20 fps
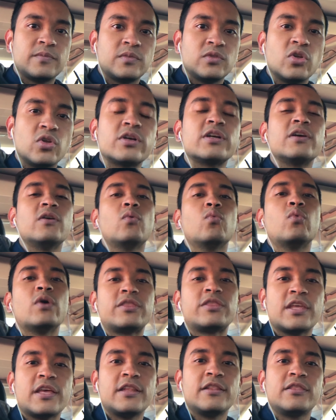Look
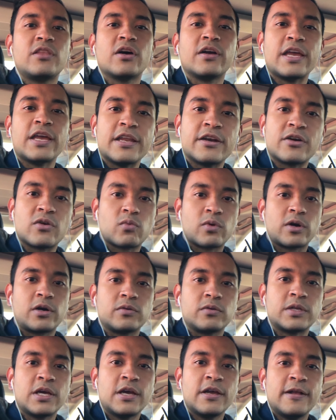within the inner world.